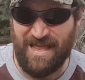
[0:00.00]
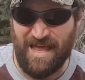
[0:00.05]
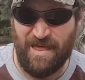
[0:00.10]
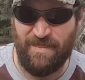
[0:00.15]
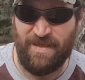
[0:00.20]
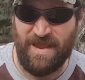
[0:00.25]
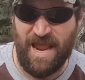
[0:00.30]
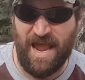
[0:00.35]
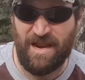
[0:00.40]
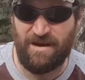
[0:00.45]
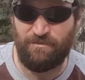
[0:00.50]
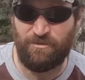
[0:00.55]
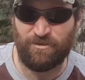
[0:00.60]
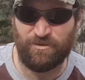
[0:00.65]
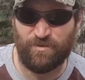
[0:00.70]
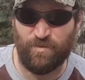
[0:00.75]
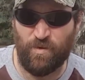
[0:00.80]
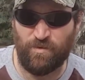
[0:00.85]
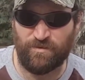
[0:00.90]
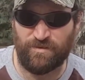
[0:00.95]
and the
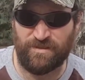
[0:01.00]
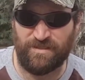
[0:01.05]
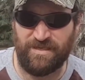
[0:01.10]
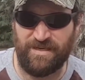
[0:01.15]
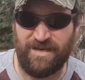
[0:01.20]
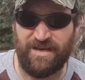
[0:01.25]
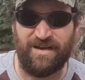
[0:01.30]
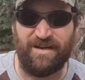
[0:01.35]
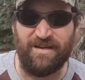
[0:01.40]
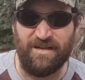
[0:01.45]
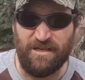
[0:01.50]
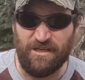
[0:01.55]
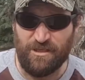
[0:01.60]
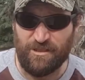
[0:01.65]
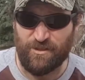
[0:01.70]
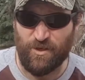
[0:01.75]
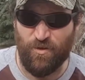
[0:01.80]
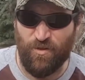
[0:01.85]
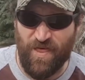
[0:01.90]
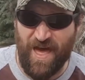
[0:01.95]
animals won't see you.
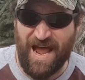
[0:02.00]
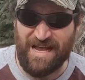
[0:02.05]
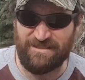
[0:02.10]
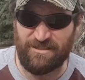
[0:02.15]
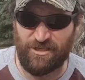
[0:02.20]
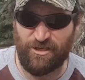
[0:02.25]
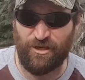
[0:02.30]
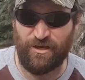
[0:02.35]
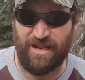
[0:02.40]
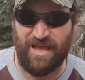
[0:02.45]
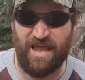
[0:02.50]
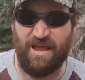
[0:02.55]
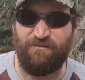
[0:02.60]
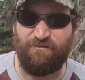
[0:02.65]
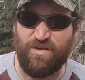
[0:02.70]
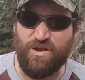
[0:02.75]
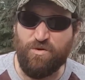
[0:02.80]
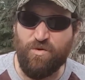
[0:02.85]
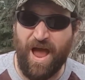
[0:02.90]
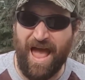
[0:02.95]
So that's good.
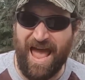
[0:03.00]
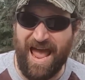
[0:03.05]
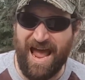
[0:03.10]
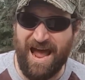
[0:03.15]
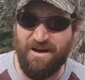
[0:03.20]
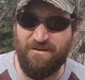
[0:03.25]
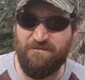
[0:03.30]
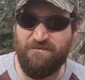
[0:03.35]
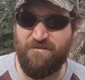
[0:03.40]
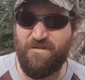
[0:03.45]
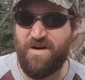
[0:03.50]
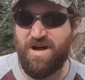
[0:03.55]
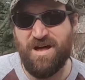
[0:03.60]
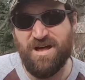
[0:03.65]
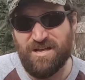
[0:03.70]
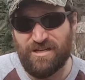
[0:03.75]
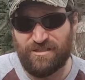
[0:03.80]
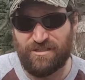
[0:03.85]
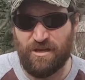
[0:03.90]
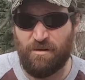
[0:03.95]
If you have
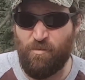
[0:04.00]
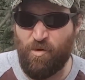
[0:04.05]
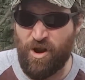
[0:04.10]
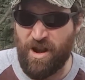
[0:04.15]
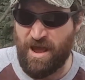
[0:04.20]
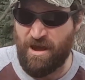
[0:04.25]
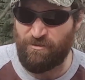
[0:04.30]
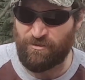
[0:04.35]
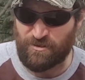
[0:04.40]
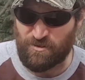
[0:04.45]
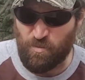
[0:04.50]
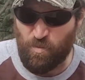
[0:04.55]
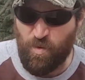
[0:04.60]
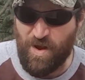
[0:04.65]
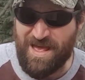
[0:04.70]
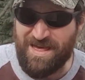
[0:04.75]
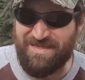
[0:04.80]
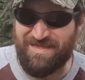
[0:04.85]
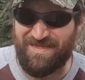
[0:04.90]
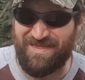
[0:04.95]
someone else
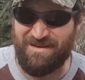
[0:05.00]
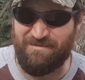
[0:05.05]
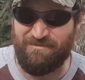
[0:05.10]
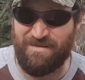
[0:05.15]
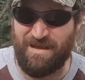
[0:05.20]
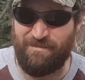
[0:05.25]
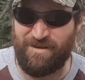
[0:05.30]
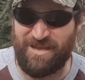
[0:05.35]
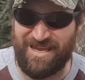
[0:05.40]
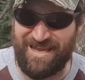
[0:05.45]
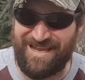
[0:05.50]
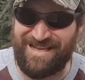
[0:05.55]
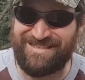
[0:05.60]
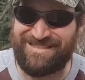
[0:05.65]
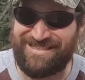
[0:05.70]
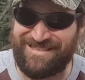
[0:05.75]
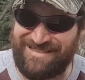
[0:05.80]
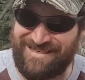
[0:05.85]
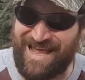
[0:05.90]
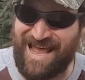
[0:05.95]
with that maybe
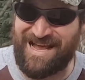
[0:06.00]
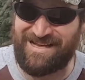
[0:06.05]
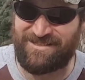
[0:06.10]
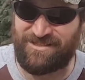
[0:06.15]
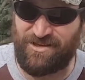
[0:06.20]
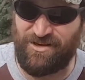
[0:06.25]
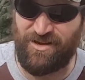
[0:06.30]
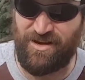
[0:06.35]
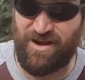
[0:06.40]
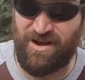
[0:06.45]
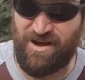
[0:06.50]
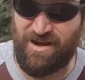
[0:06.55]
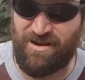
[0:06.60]
isn't as good a